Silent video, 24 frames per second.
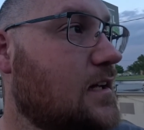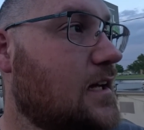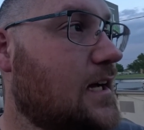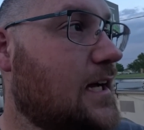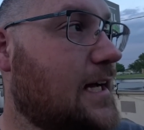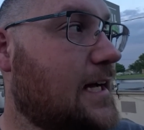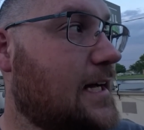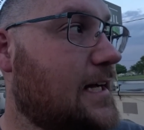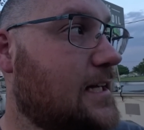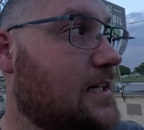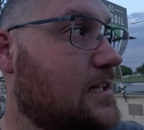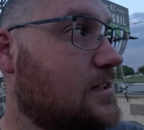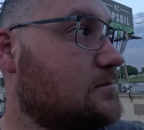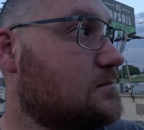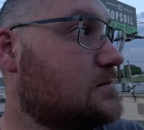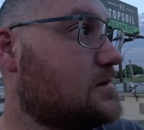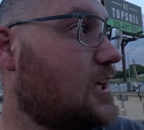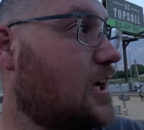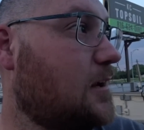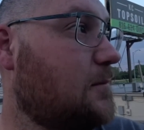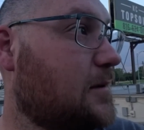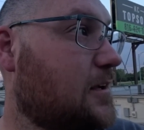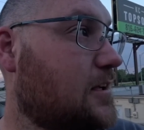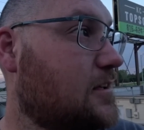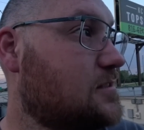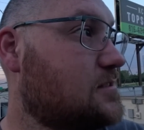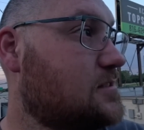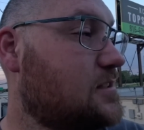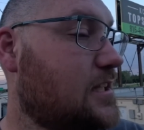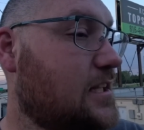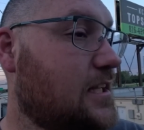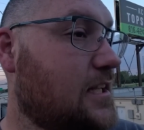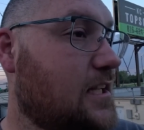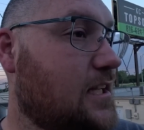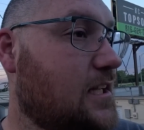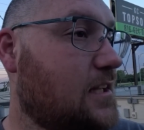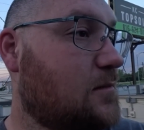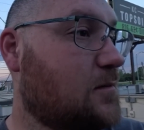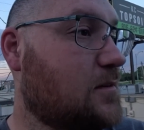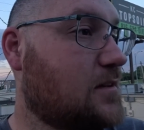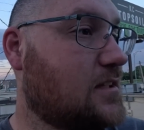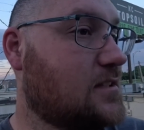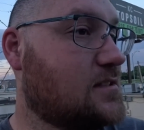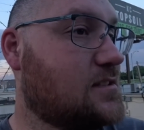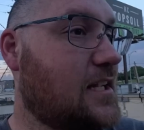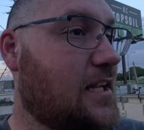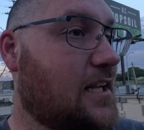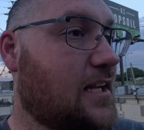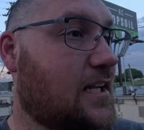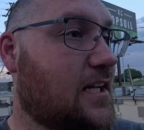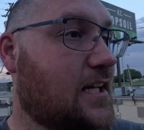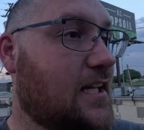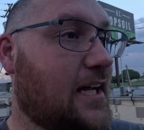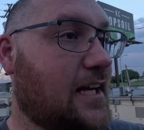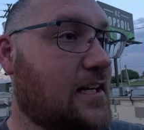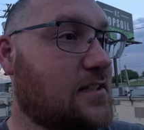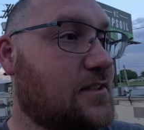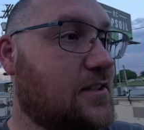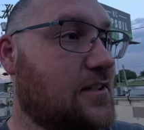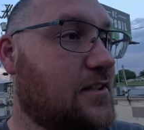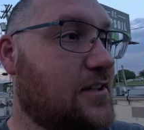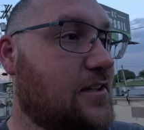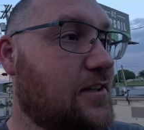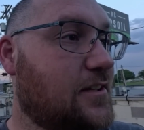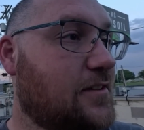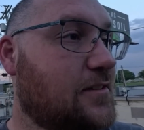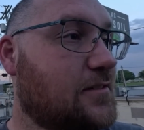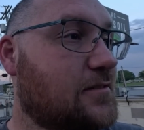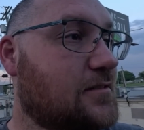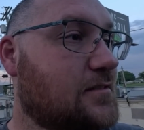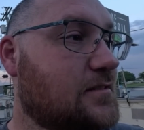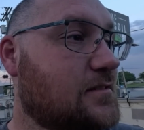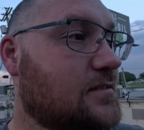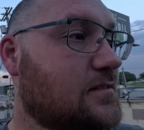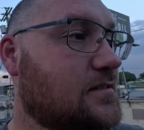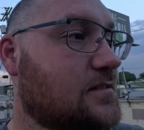Time to go see what this thing can actually do.